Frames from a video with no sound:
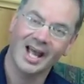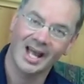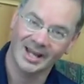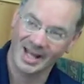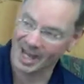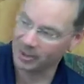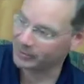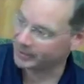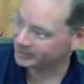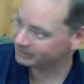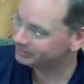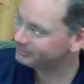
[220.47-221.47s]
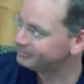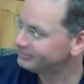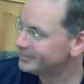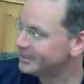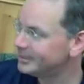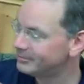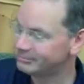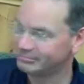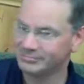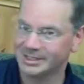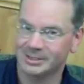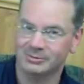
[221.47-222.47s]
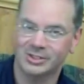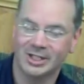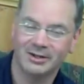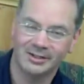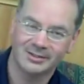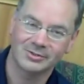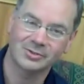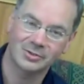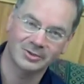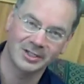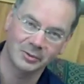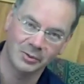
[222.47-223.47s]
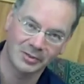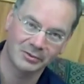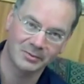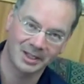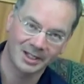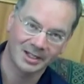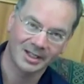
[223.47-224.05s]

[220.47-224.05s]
and how they're they're you know sharing this journey with me.